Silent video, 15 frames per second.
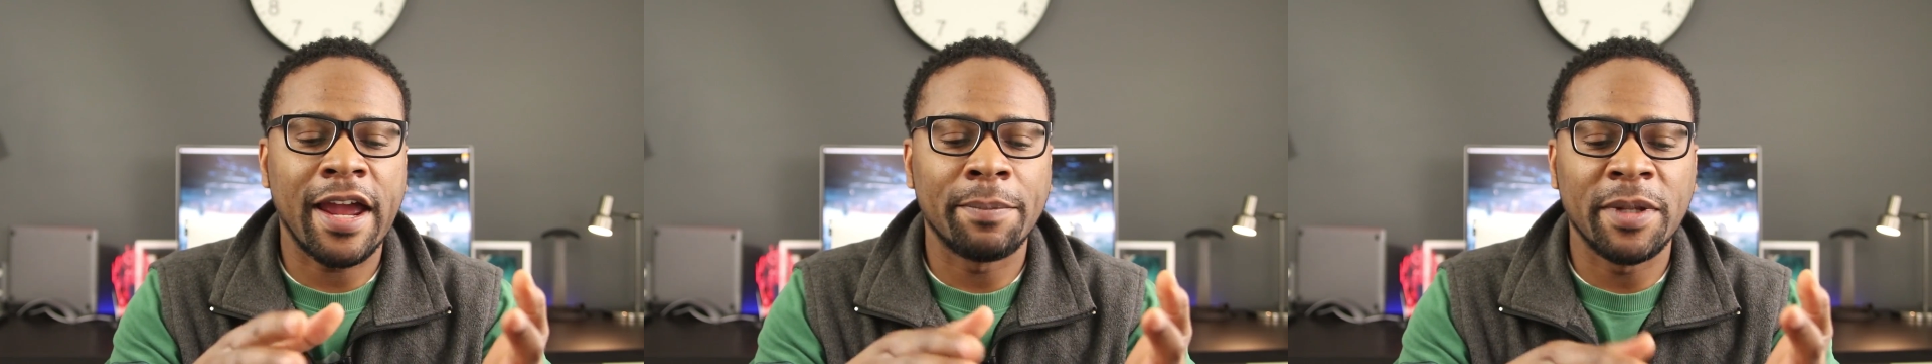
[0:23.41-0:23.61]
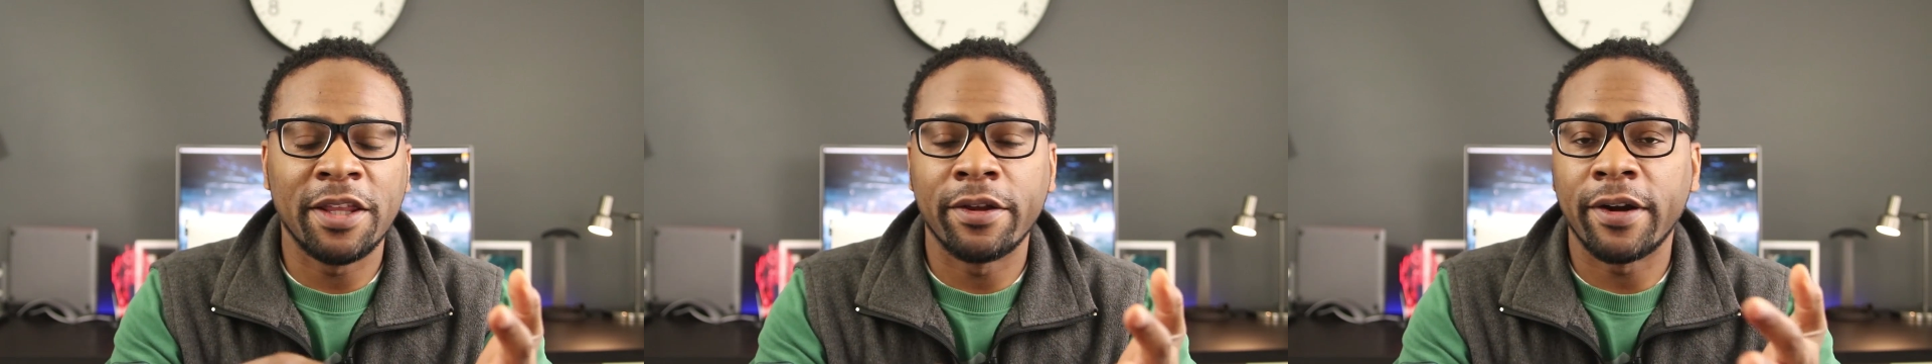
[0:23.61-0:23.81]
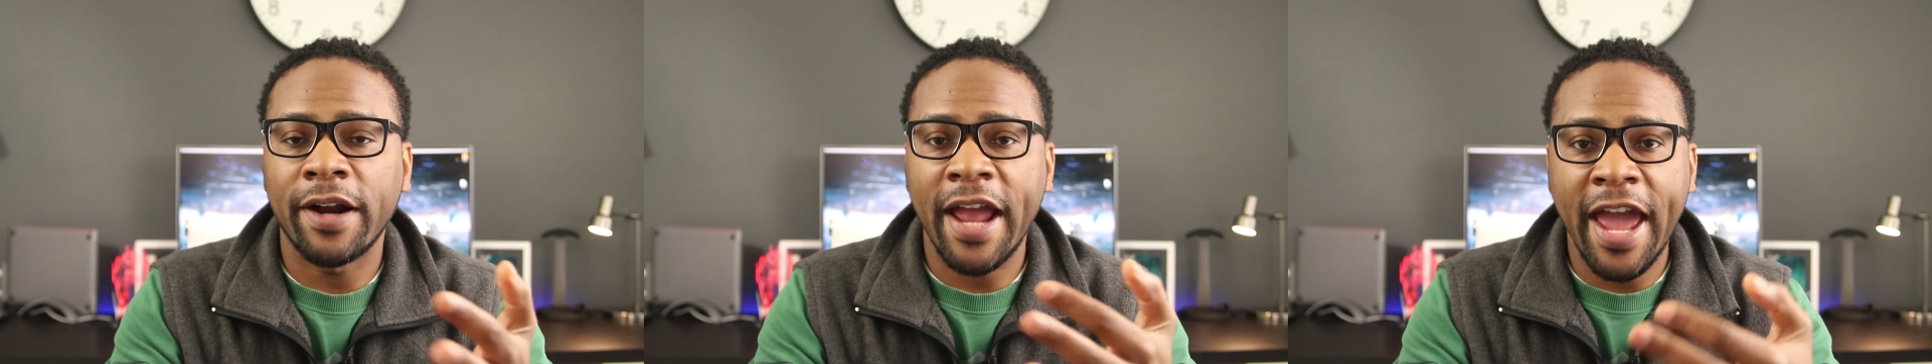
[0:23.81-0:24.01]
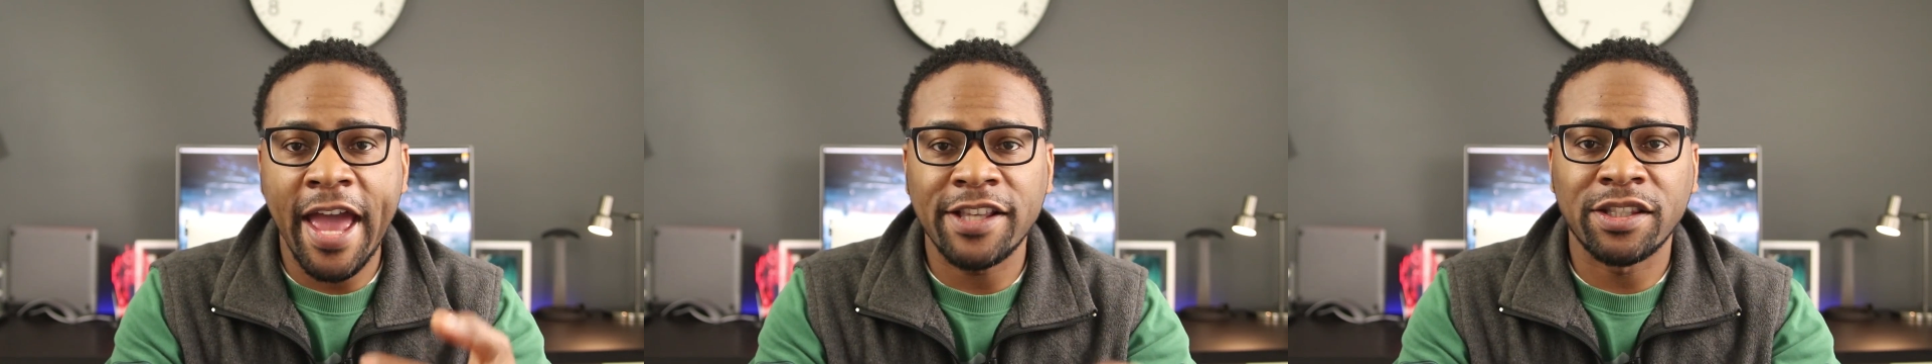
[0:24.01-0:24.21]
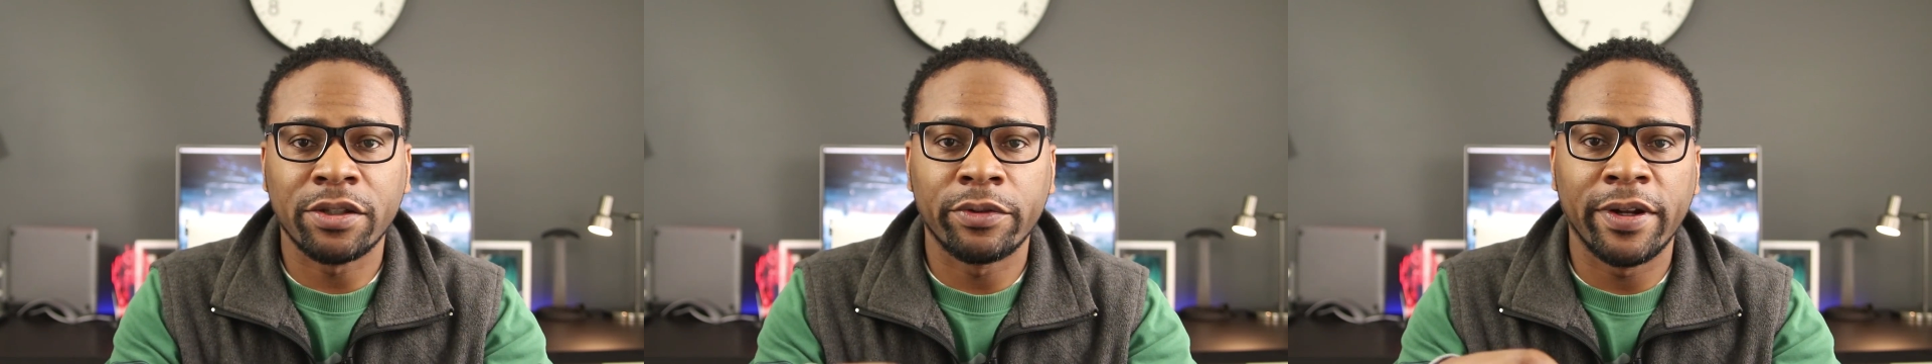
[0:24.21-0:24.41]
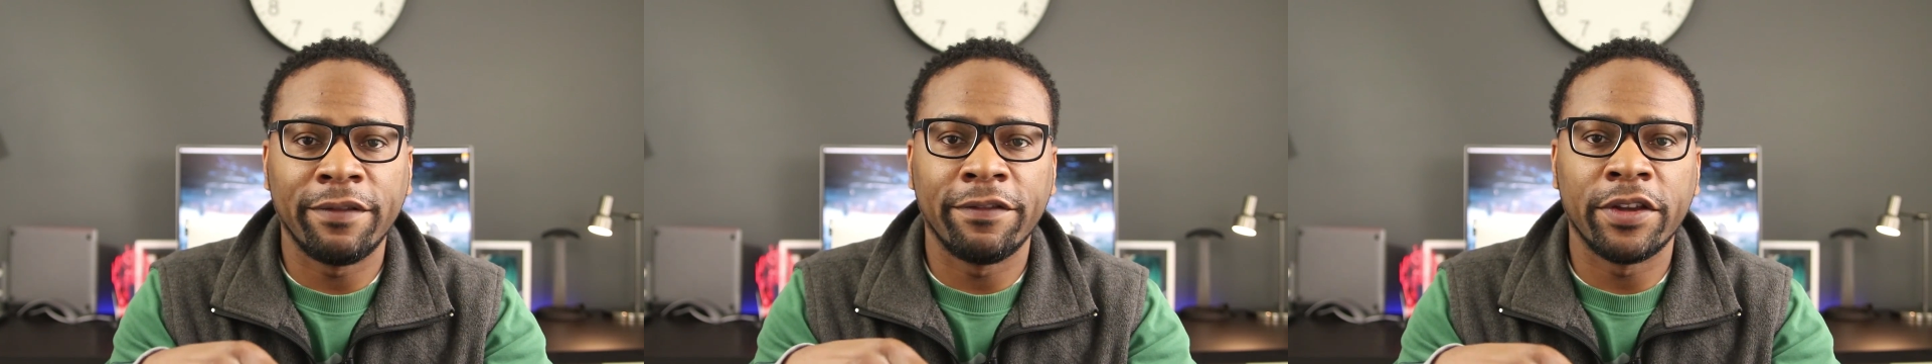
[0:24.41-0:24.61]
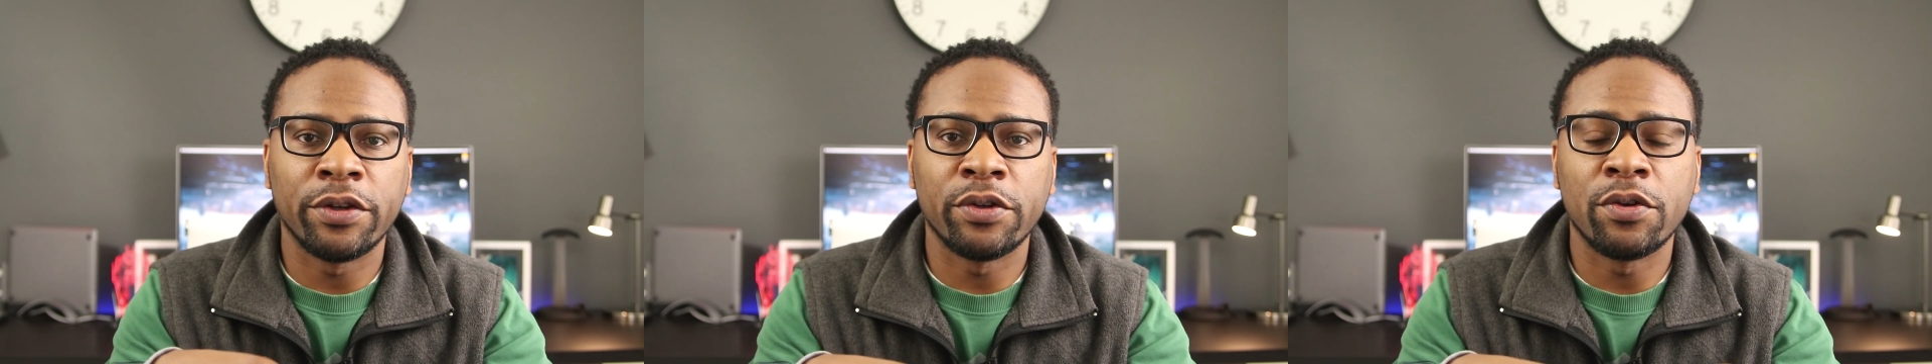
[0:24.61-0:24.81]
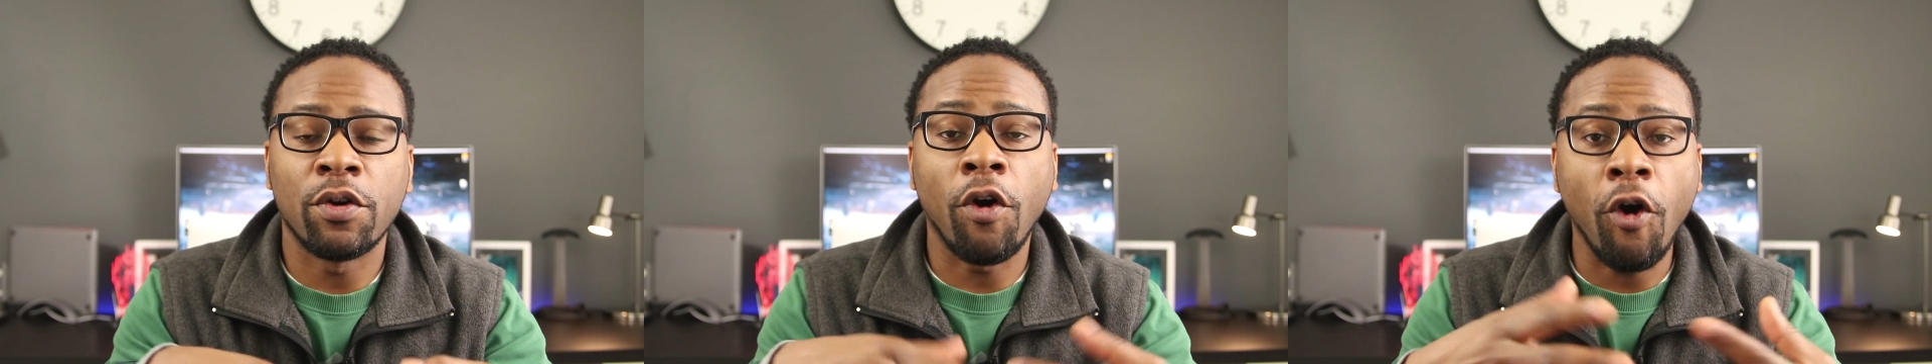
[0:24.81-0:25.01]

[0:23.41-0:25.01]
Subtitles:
I'm either asked to review